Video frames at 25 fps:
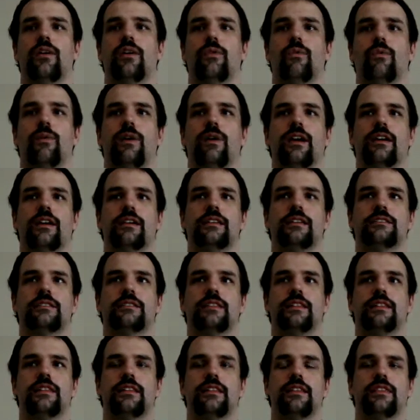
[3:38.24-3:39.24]
Whereas
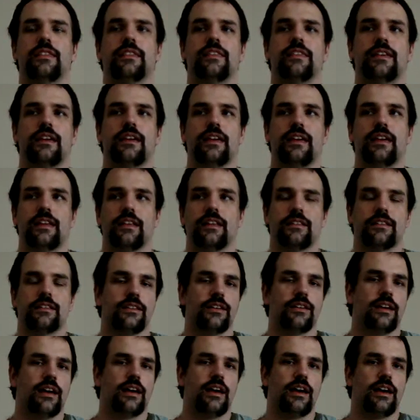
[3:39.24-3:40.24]
the
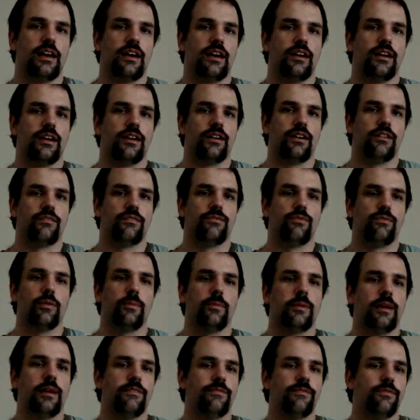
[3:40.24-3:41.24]

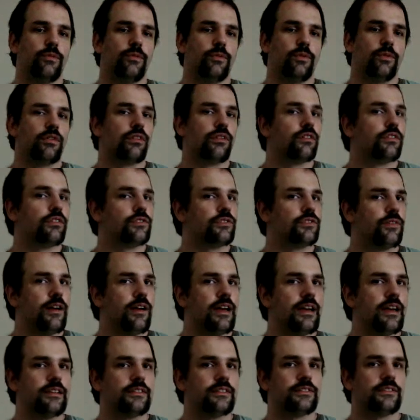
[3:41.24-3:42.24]
4x4
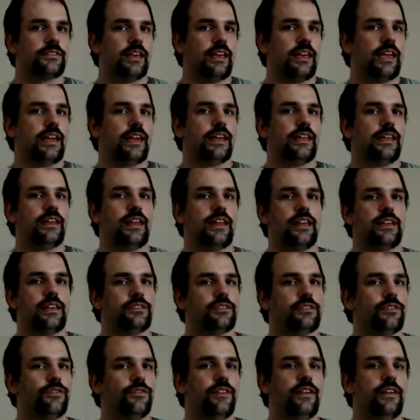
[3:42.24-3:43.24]
trucks and
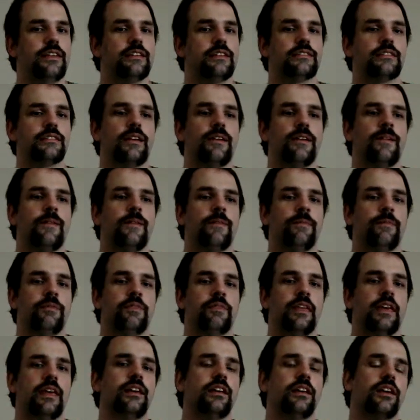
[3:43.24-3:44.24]
SUVs,
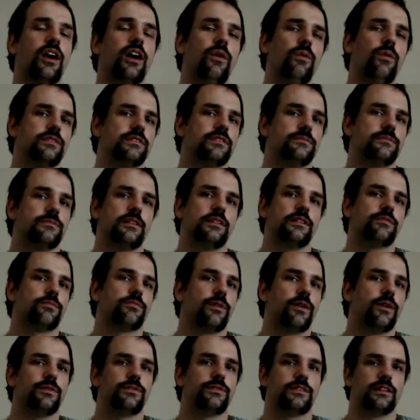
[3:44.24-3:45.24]
they can go on some of these
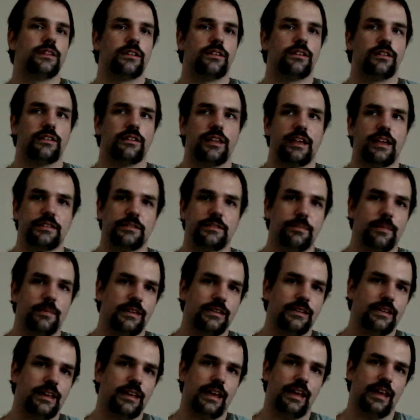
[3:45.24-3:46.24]
roads that are less
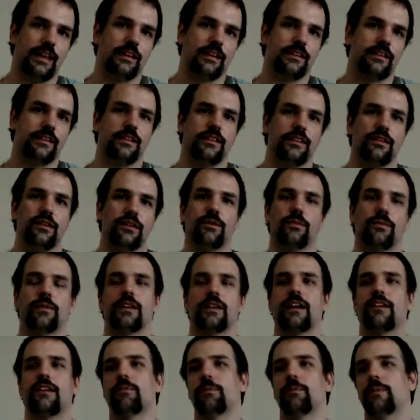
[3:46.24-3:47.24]
maintained, where the
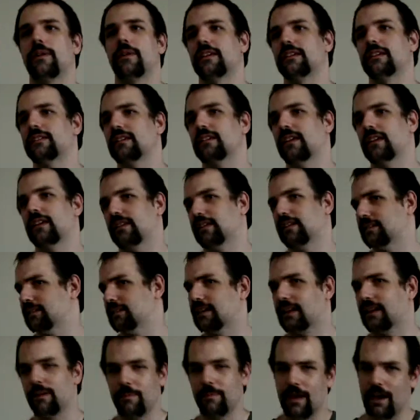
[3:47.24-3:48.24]
government doesn't
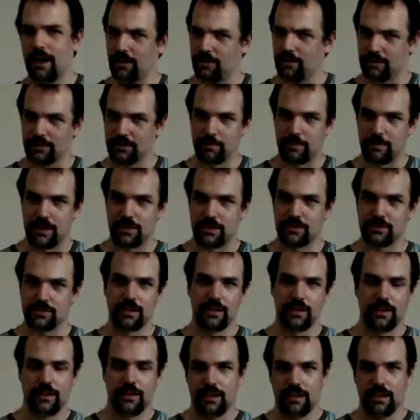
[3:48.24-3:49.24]
come out as much
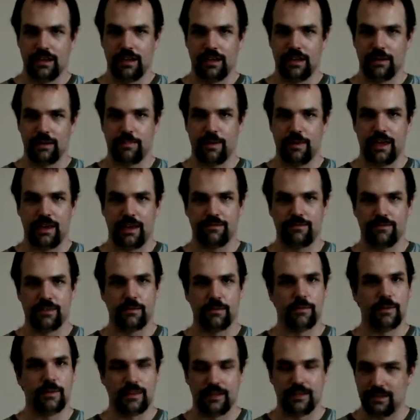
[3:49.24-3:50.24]
and pave them.
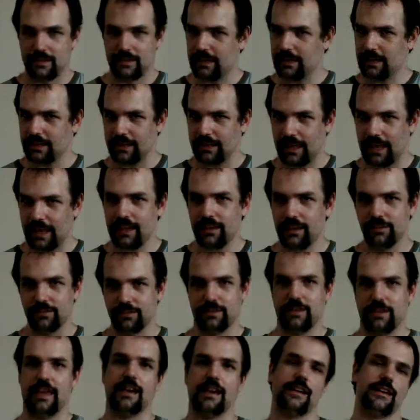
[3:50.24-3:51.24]
And they can handle
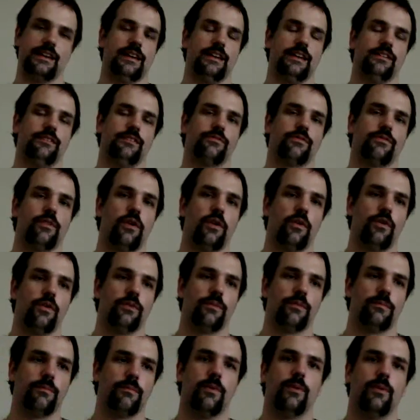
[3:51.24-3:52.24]
that kind of road
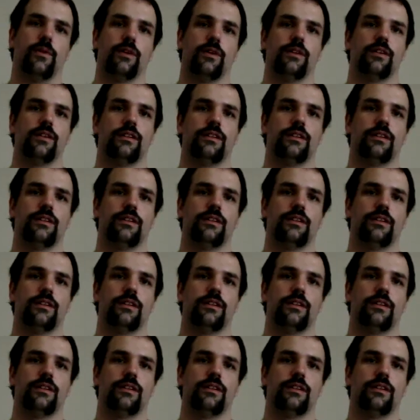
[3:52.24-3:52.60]
more.